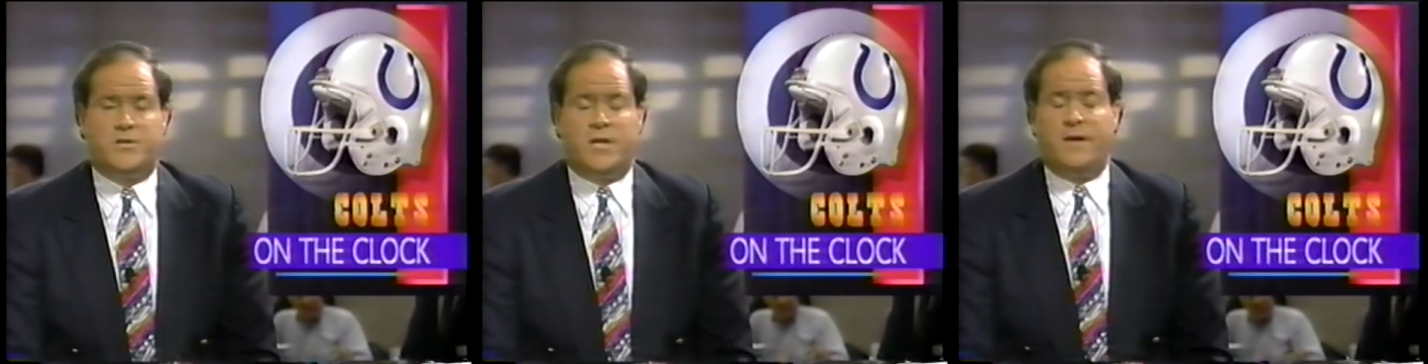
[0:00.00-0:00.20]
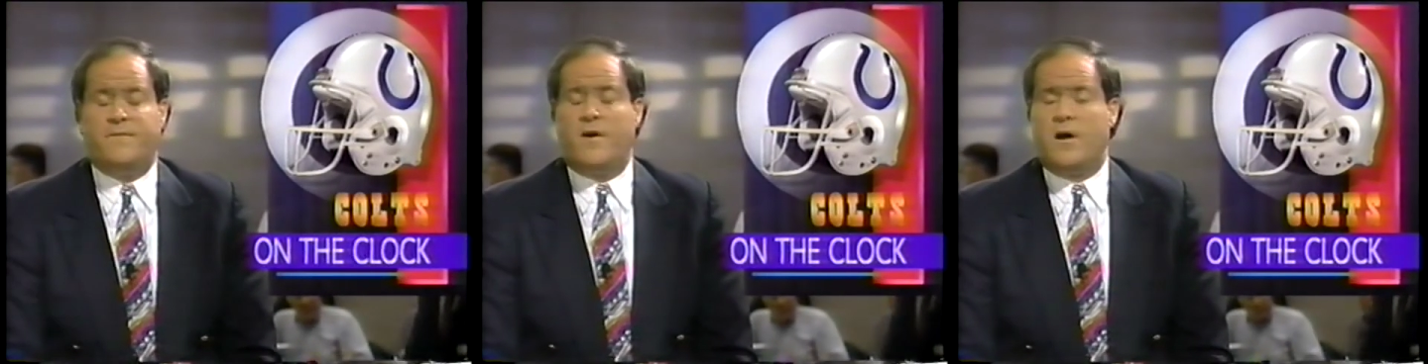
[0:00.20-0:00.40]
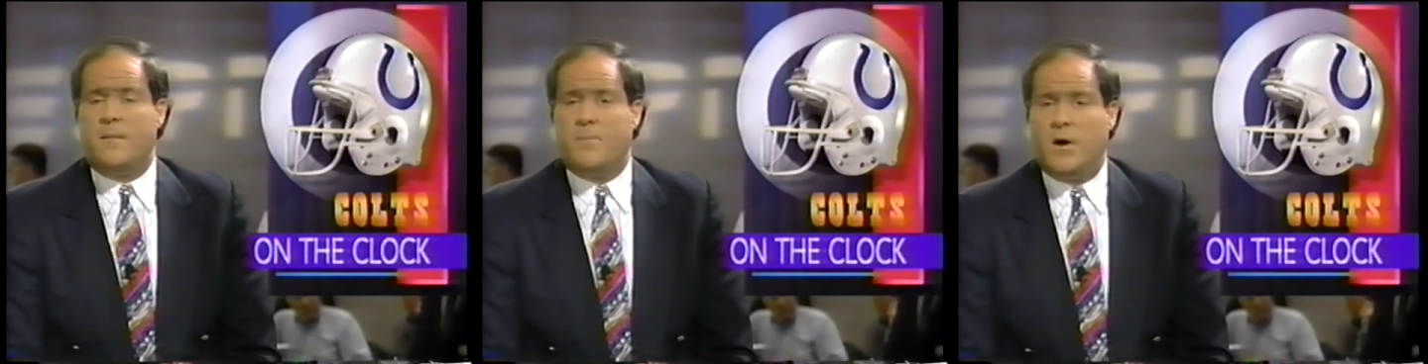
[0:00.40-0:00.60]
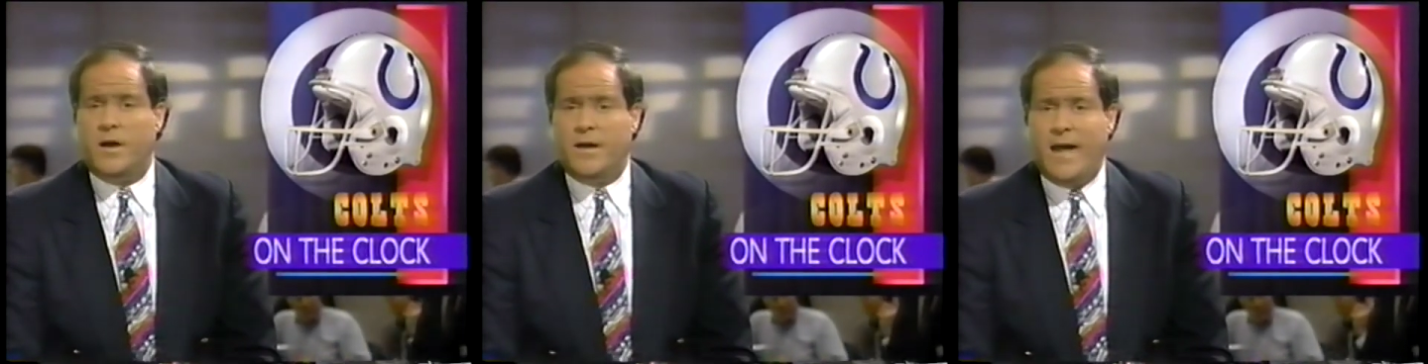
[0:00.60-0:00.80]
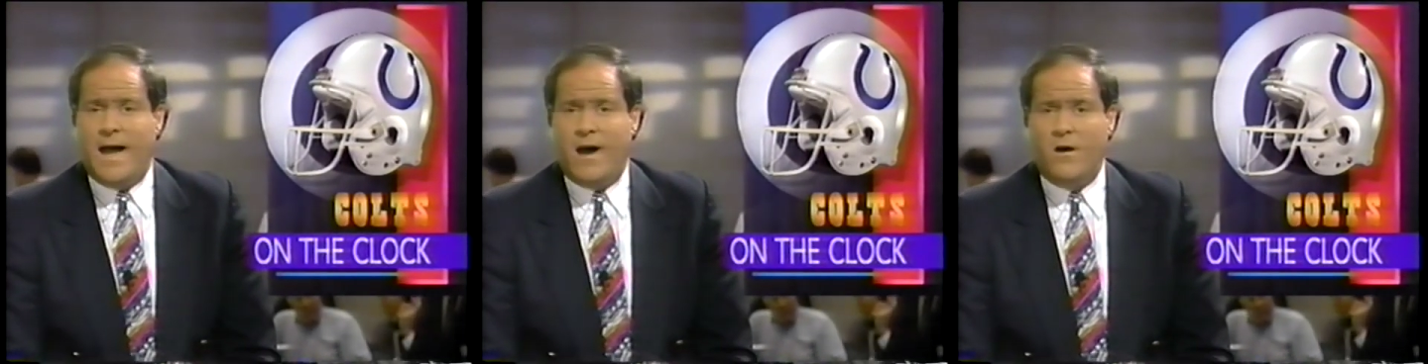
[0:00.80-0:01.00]
They have Harbaugh
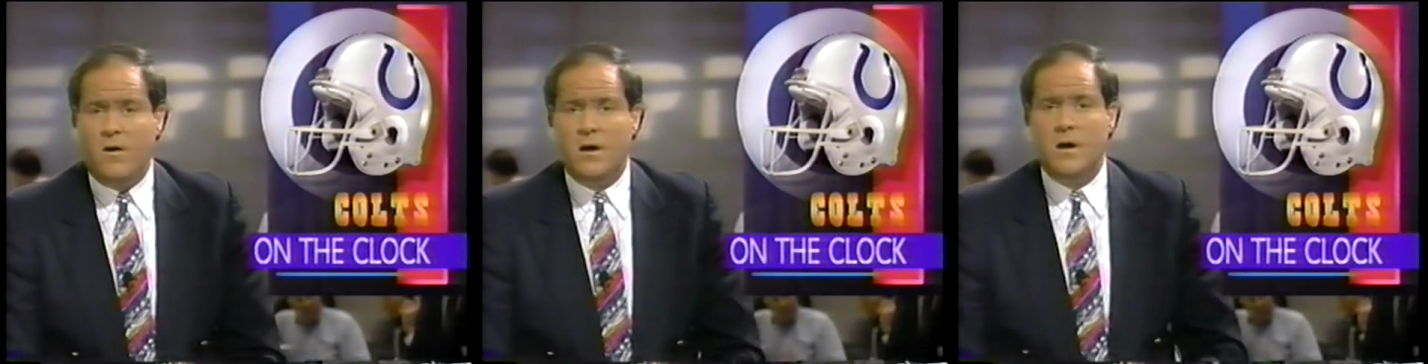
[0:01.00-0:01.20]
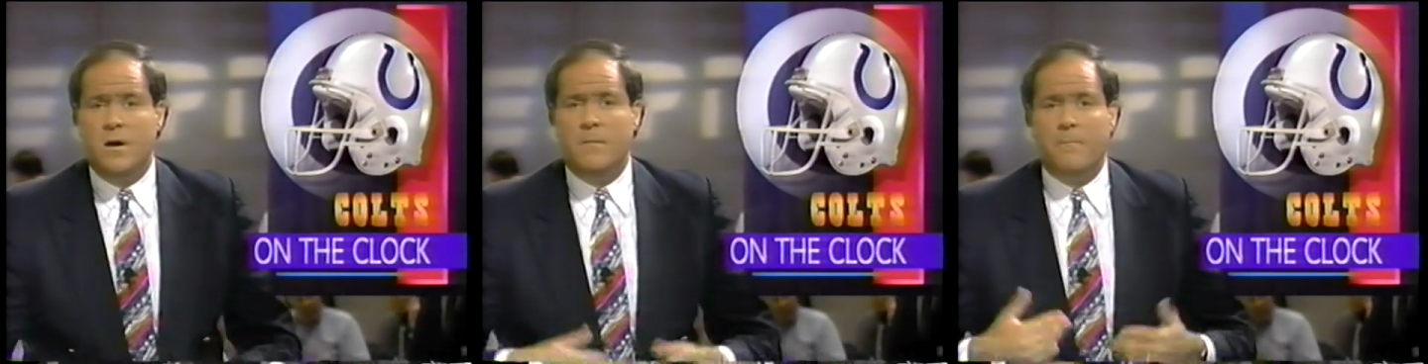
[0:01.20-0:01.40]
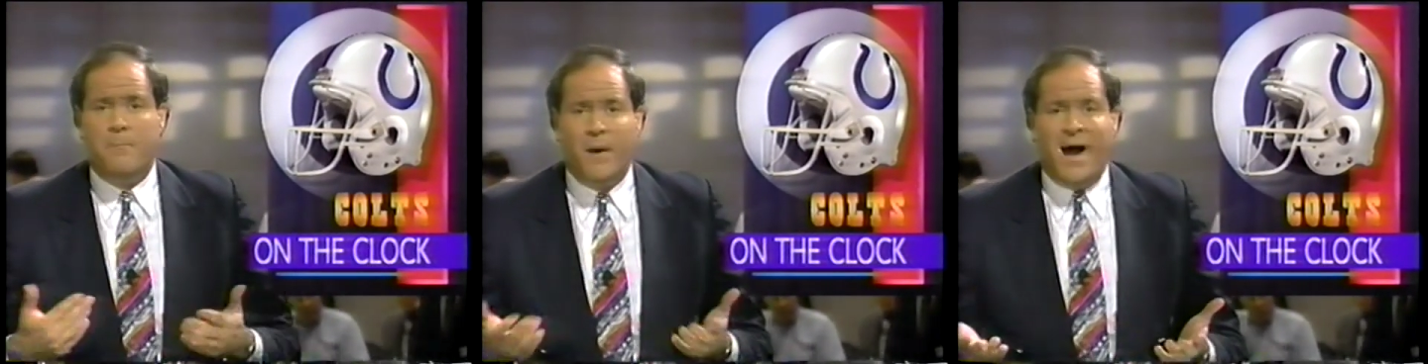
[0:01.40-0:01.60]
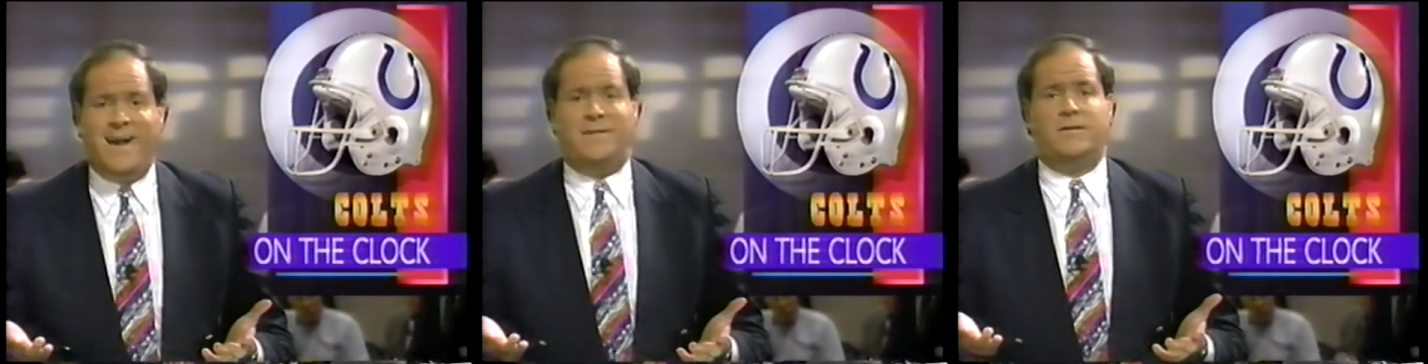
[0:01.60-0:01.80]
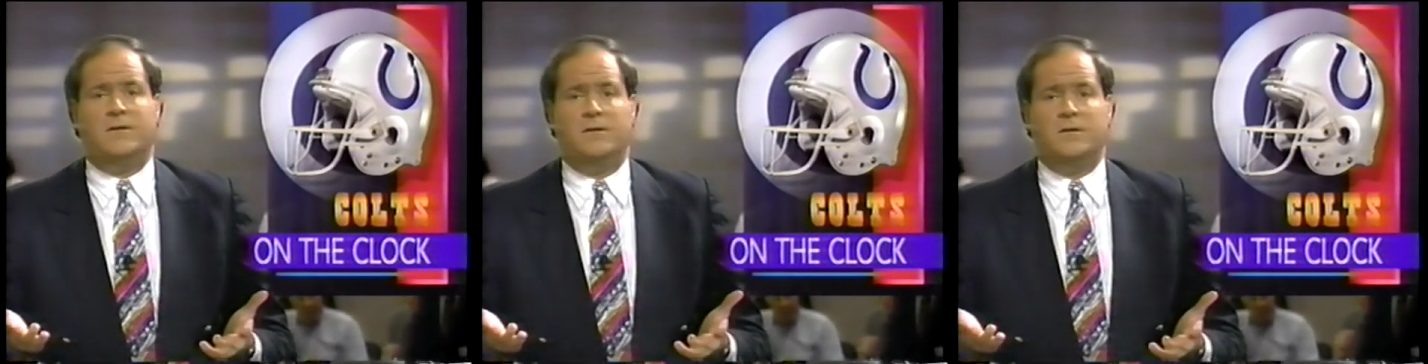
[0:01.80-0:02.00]
now, but
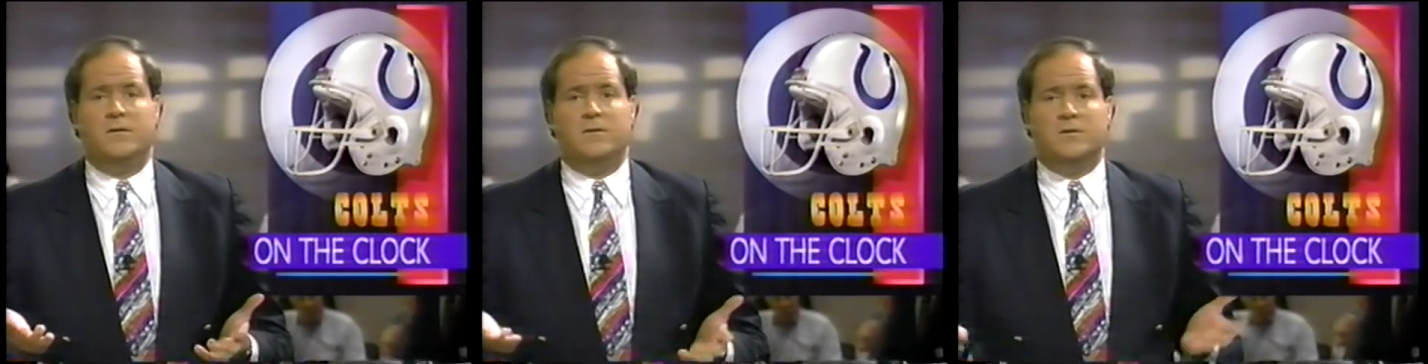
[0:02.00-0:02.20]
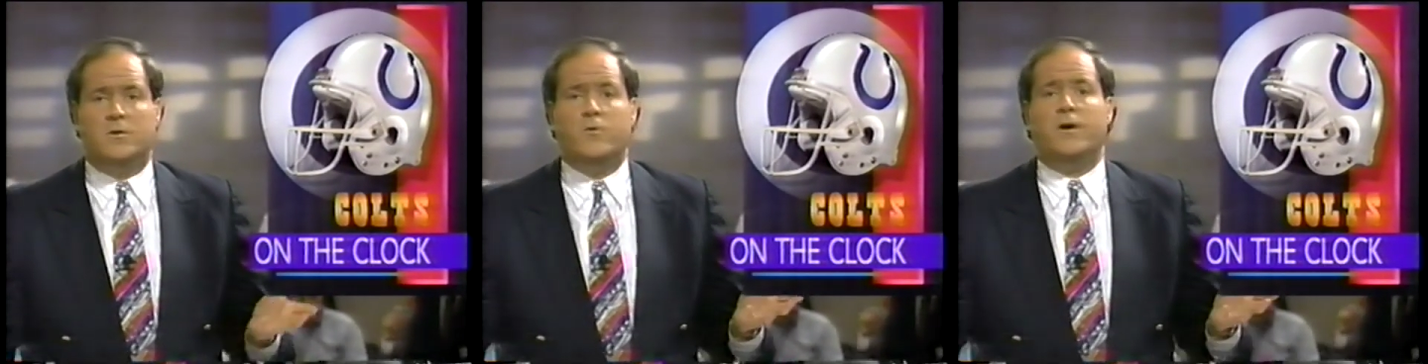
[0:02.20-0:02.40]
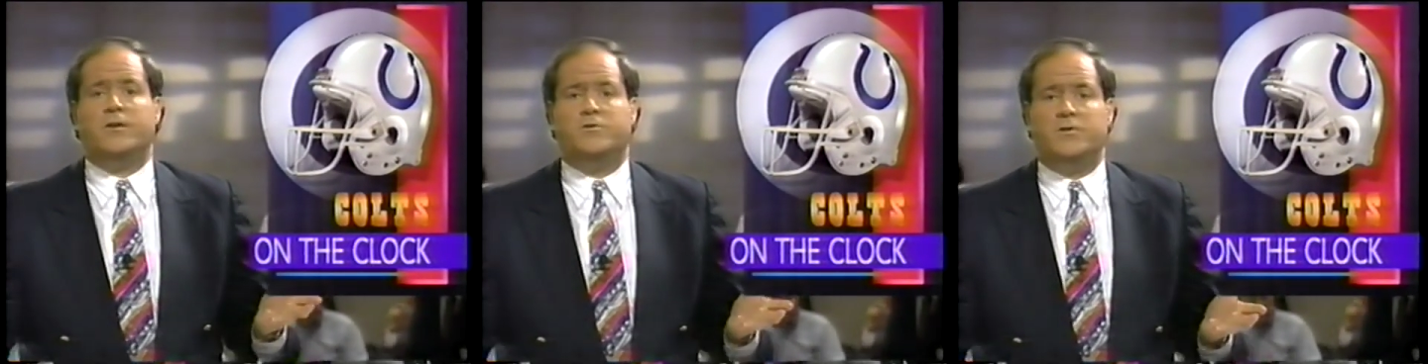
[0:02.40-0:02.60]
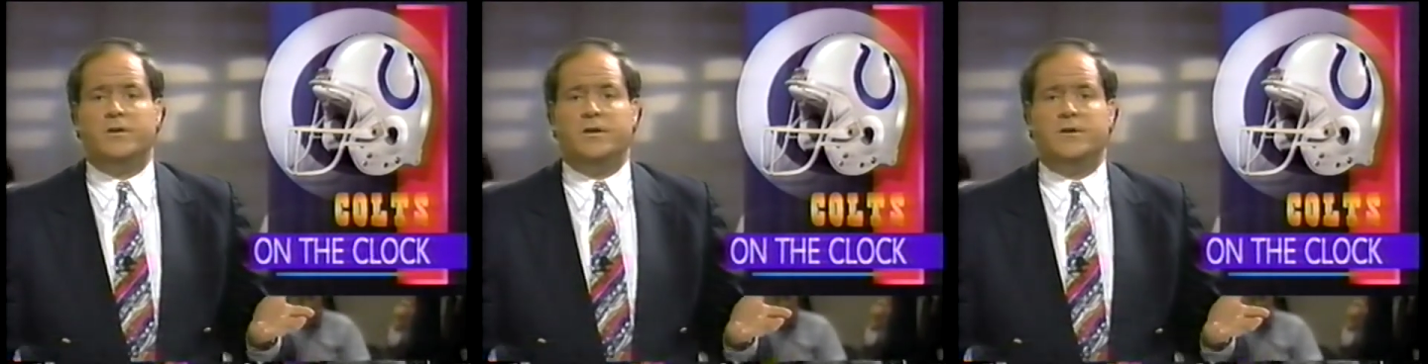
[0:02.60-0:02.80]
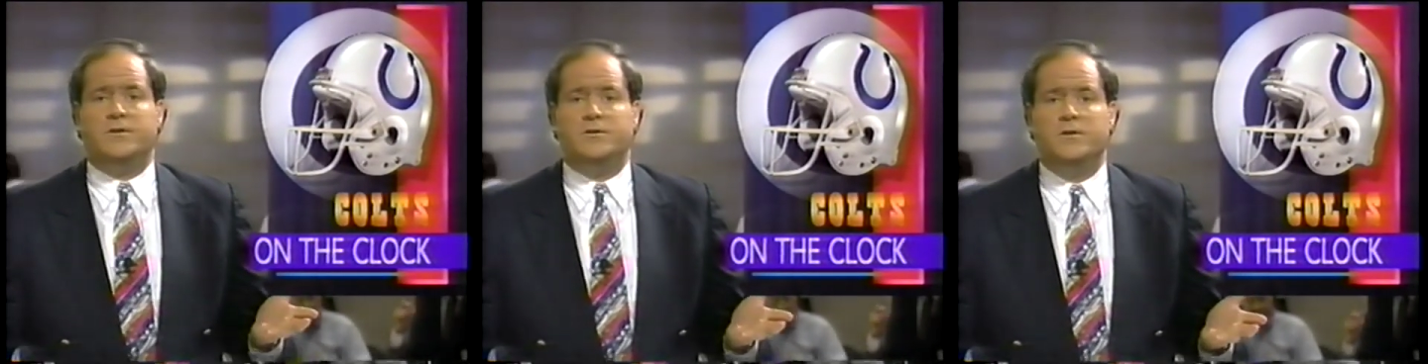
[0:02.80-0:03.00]
the question
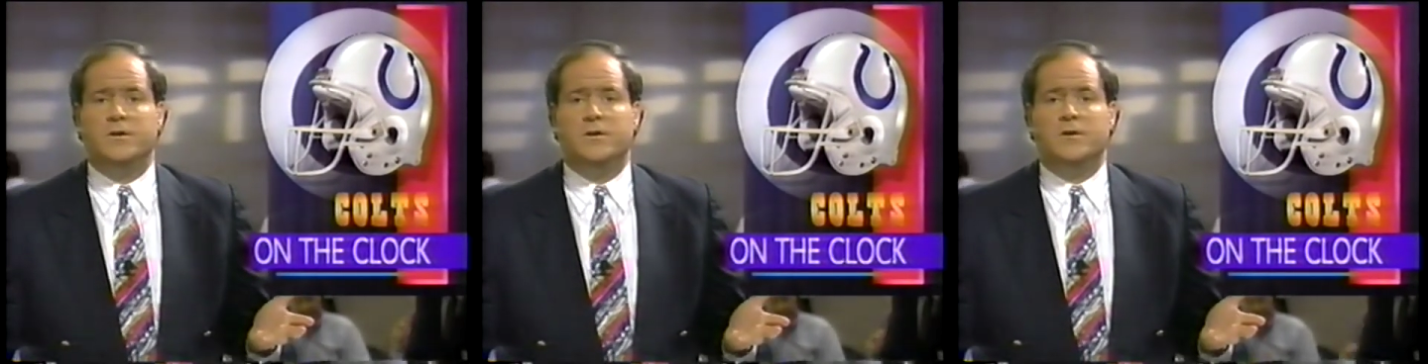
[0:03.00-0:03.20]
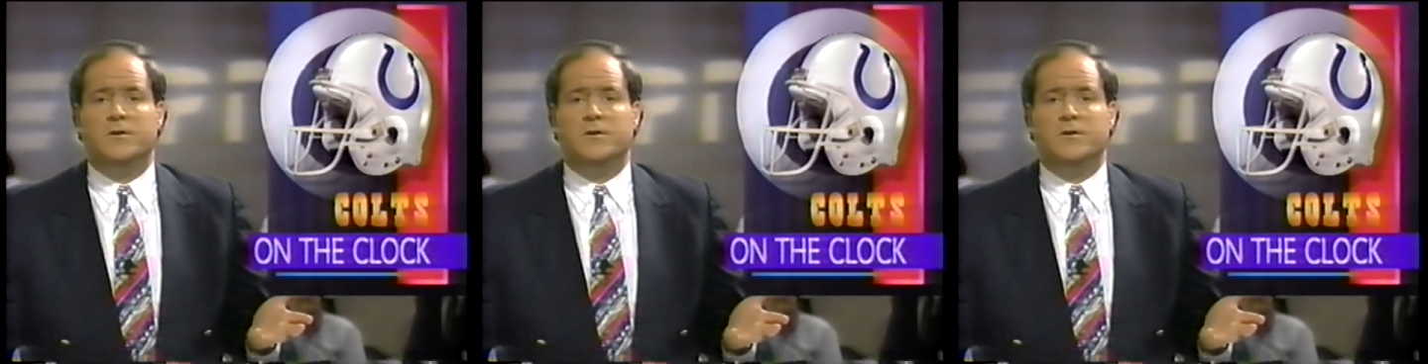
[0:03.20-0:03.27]
is,